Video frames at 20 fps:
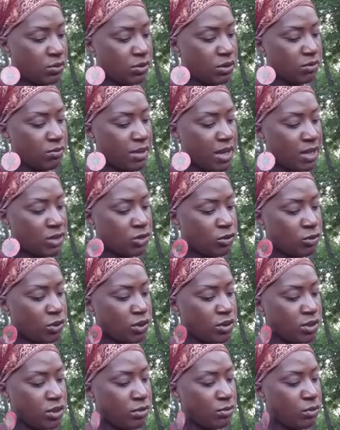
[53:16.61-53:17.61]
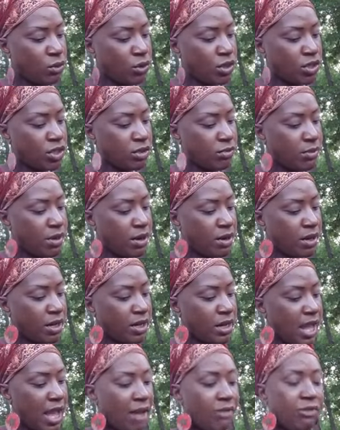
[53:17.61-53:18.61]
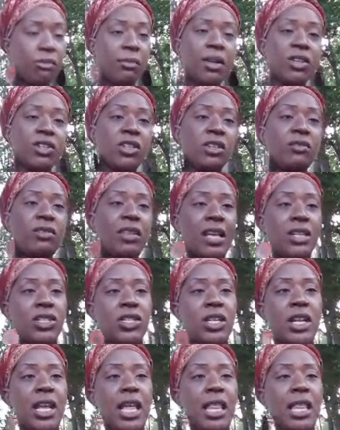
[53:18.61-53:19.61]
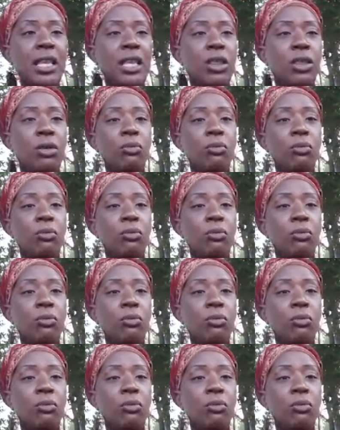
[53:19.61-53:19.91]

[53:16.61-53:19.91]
The mantra was the Moorish American Affirmation of Nationality.